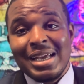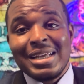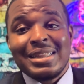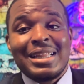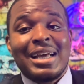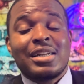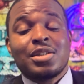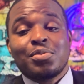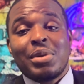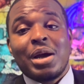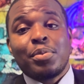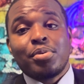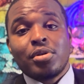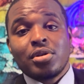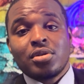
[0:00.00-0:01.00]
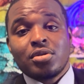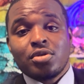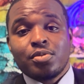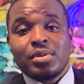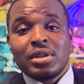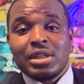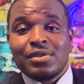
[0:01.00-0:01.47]
That is my personal
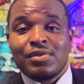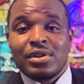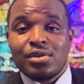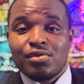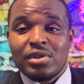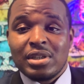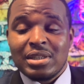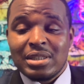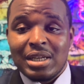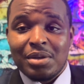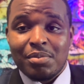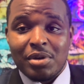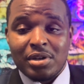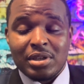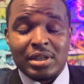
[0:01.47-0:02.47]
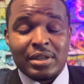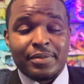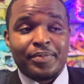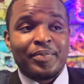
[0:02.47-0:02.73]
belief in the real estate market.